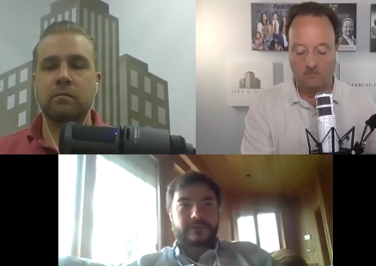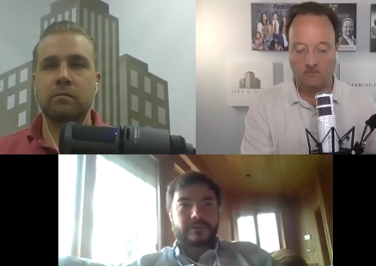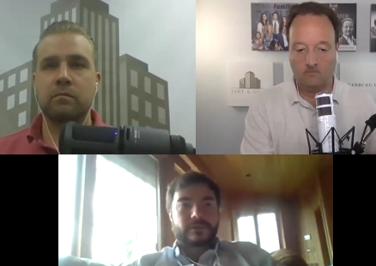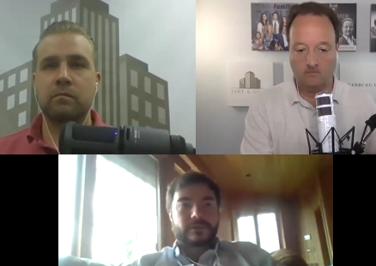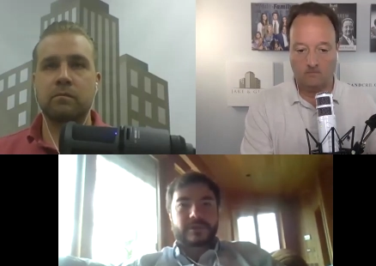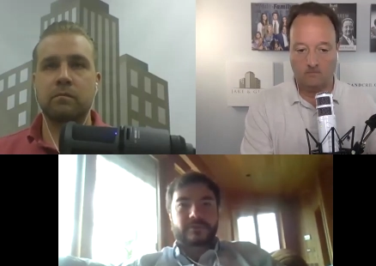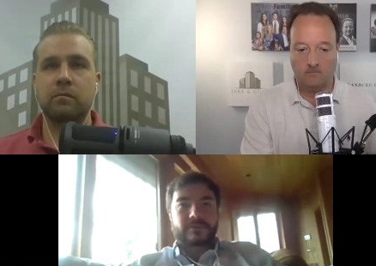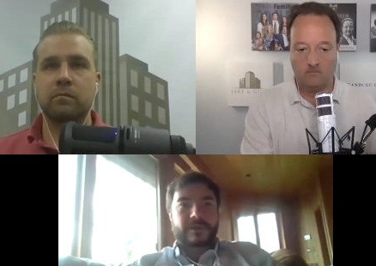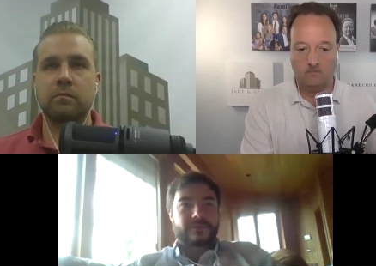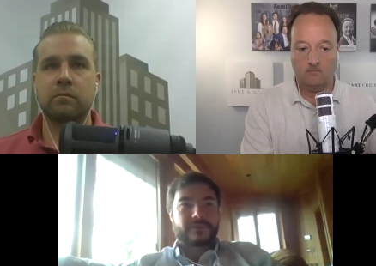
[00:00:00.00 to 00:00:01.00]
Speaker 1: and to lower the
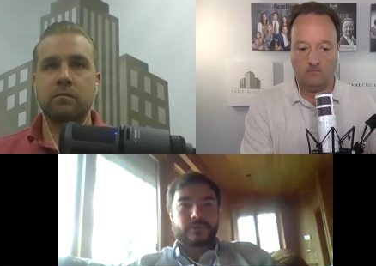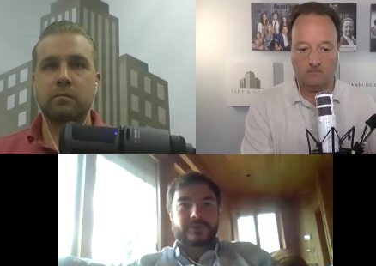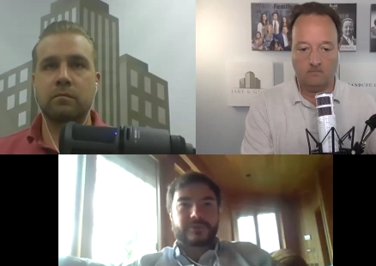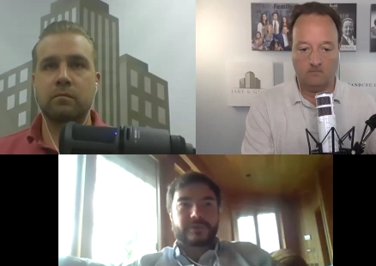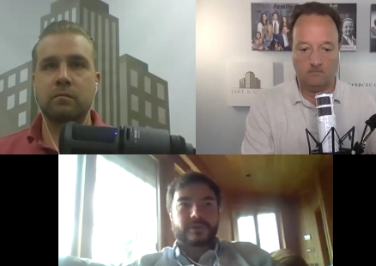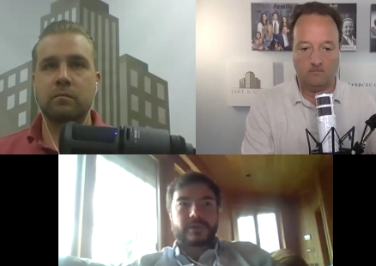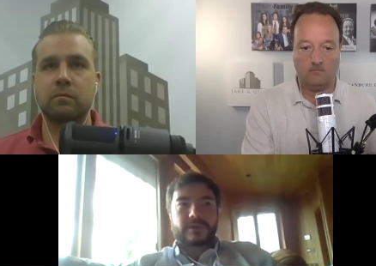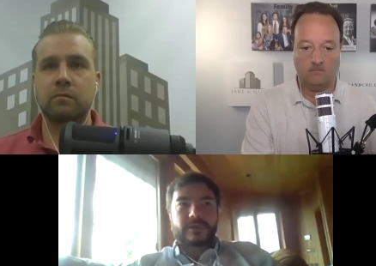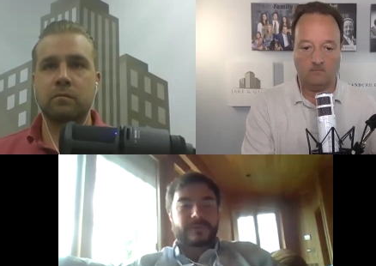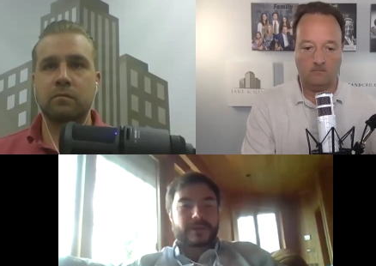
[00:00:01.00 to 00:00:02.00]
expenses. So it's to
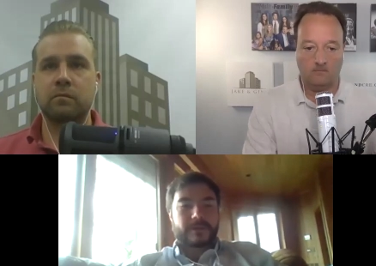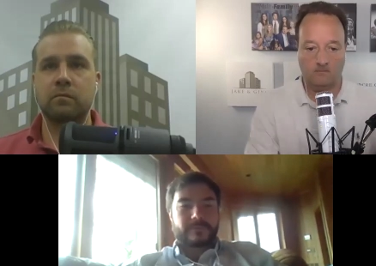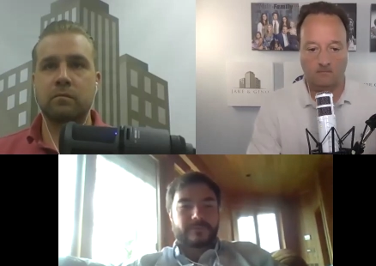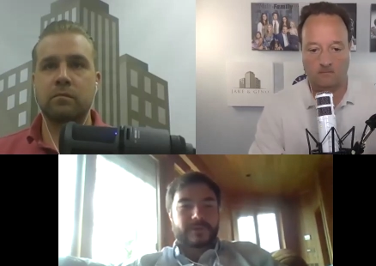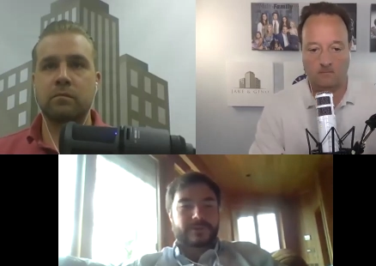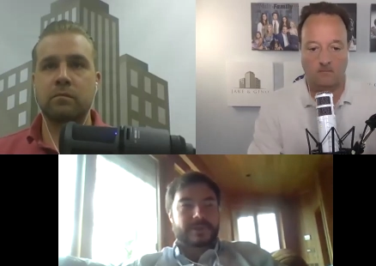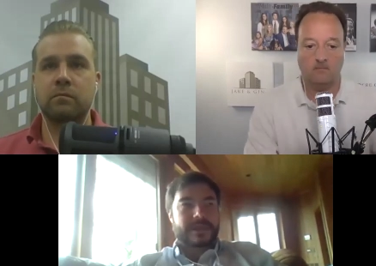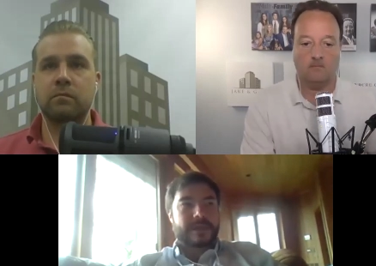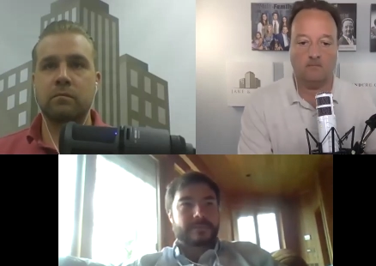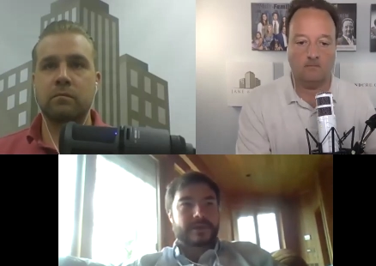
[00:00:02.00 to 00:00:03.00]
stick up, fix up
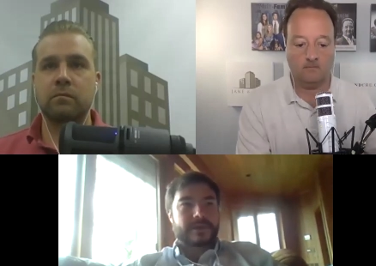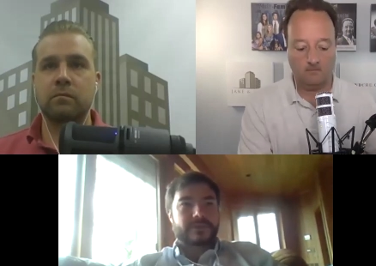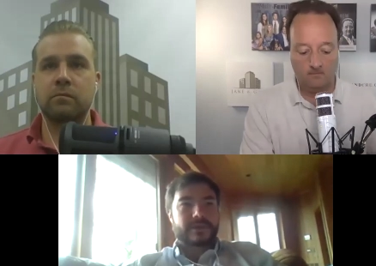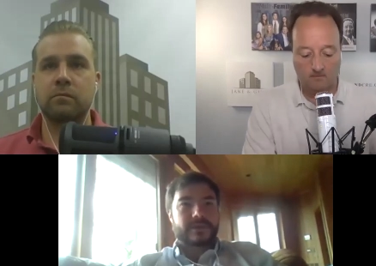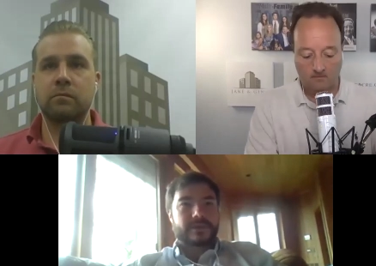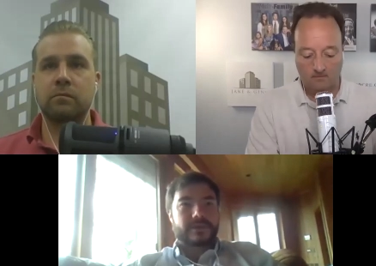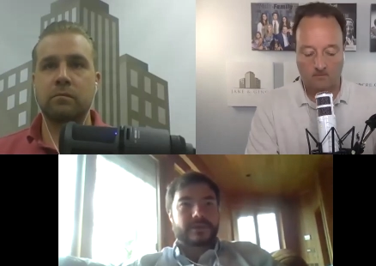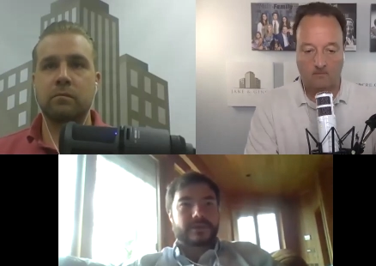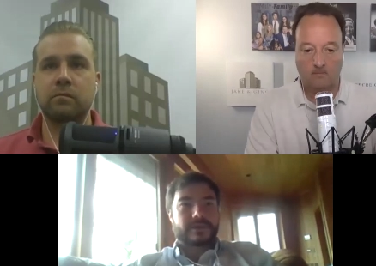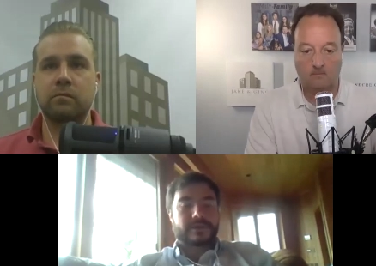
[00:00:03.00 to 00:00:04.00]
the CapEx and,
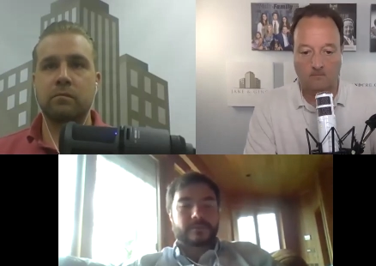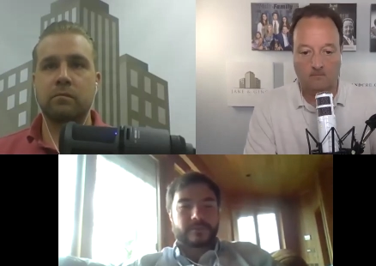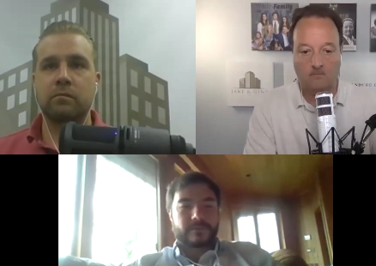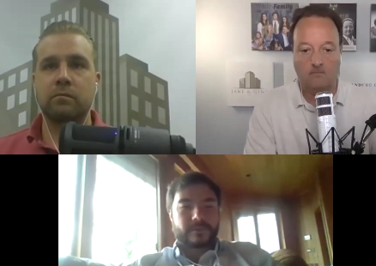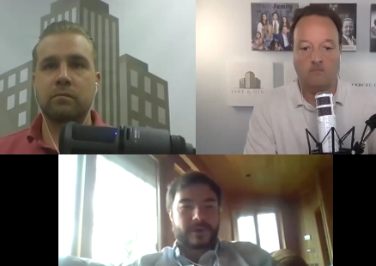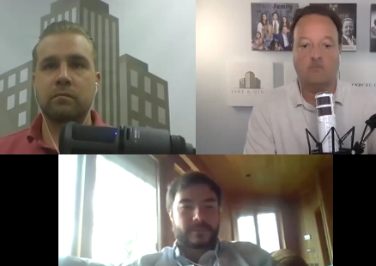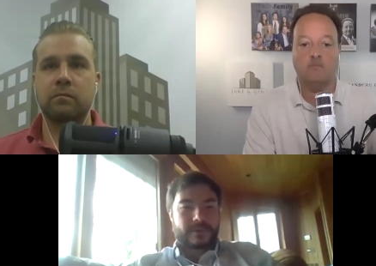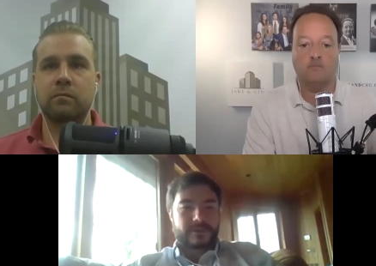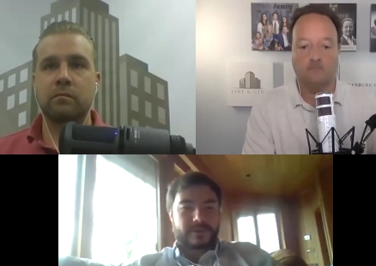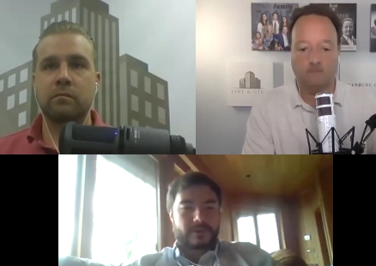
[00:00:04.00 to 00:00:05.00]
and, and improve the
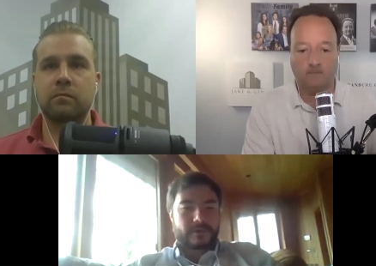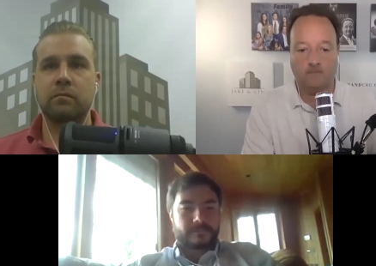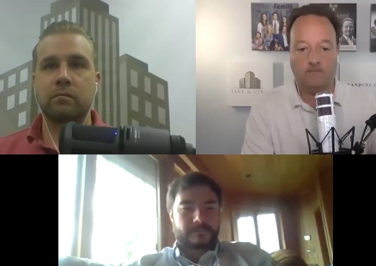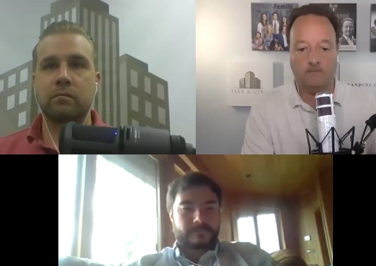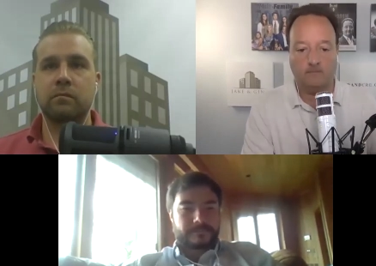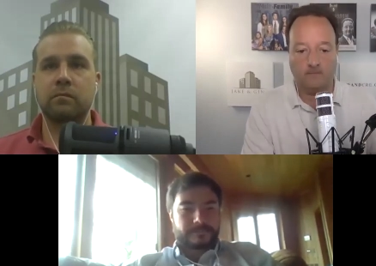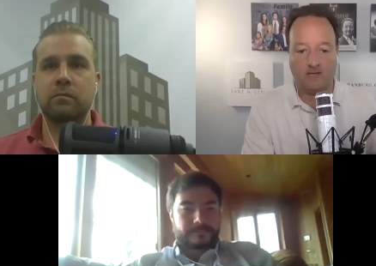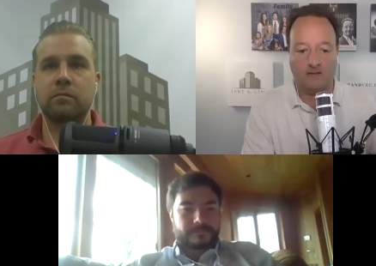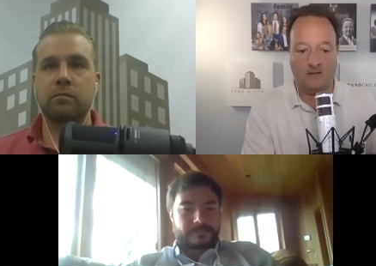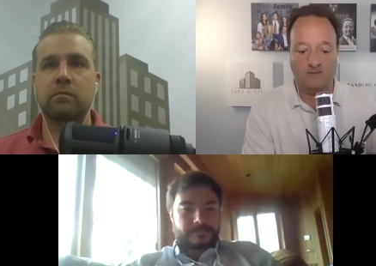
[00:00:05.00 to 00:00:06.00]
property in general.
Speaker 2: I
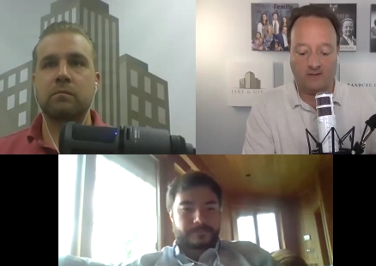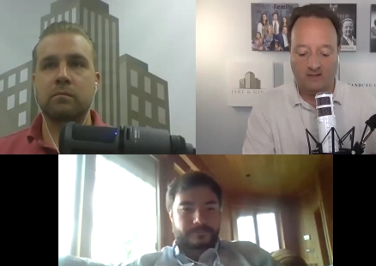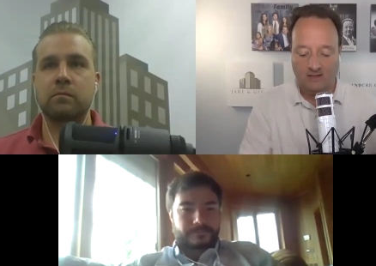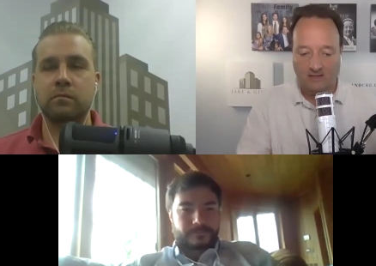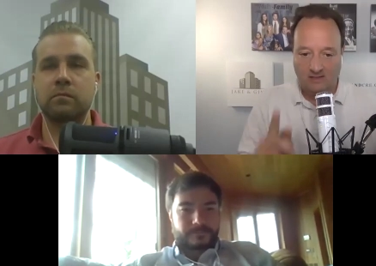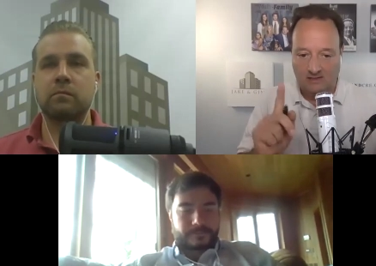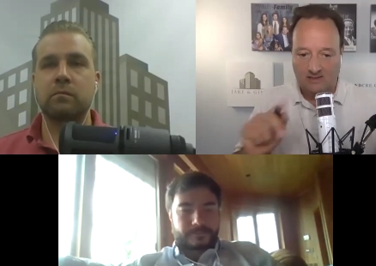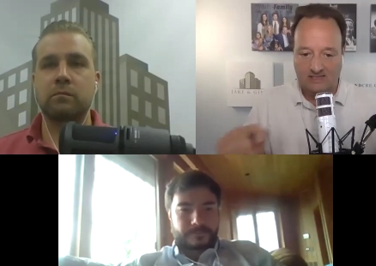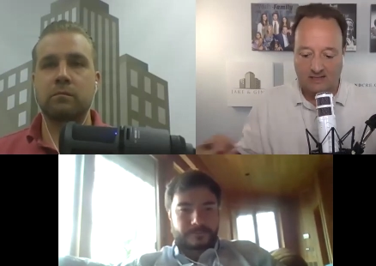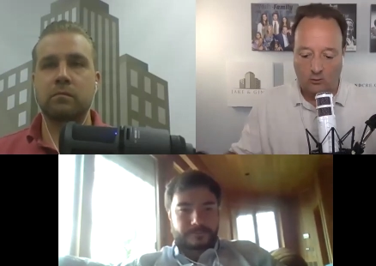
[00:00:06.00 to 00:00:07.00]
love that. Let's
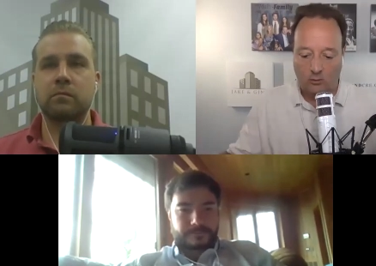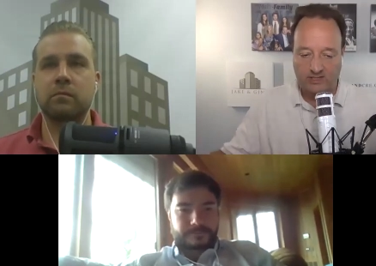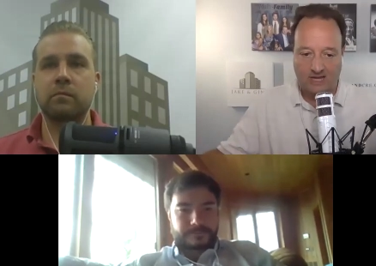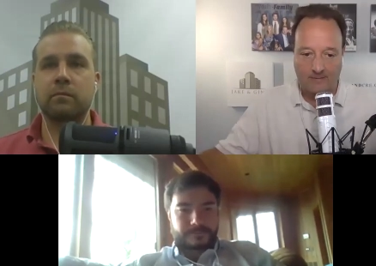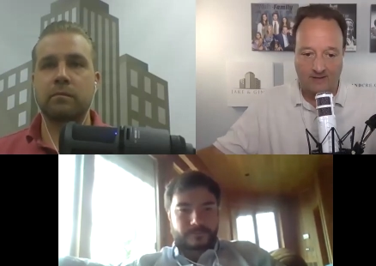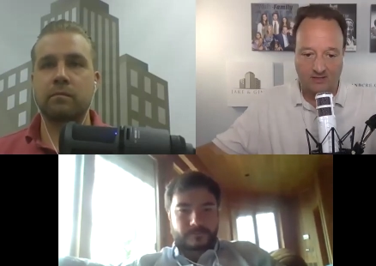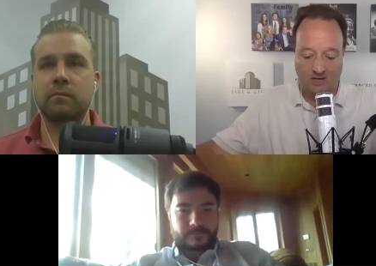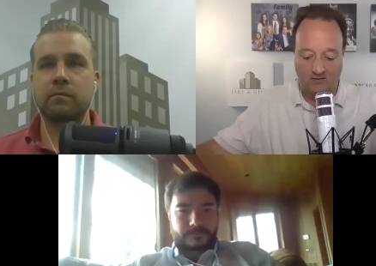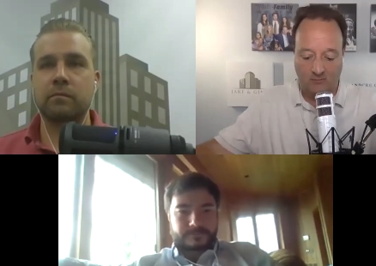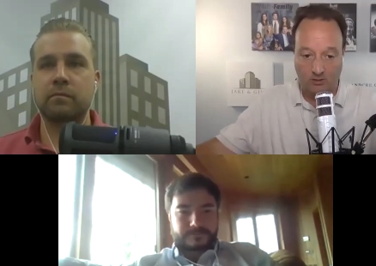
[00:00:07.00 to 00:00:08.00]
take a quick time out to hear
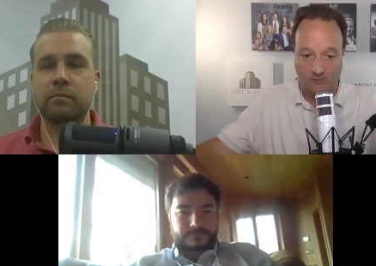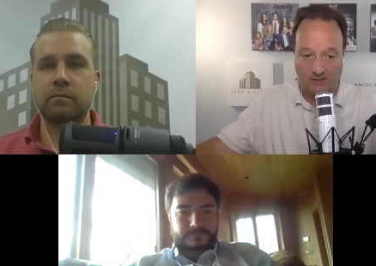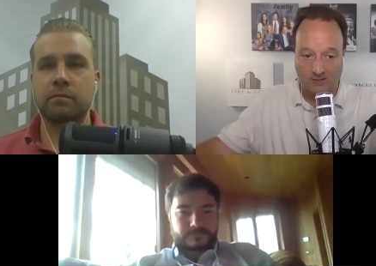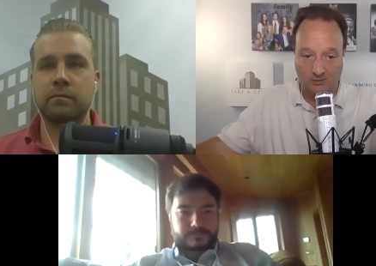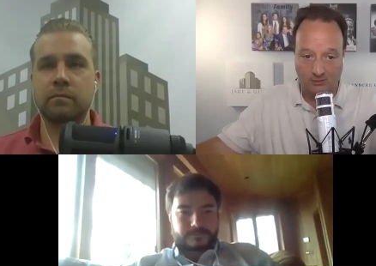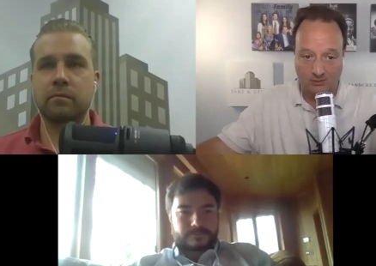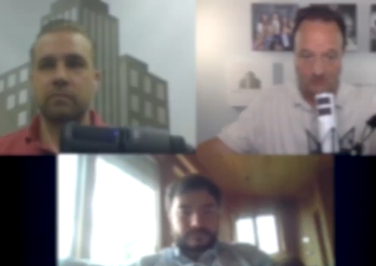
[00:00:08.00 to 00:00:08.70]
from our sponsors.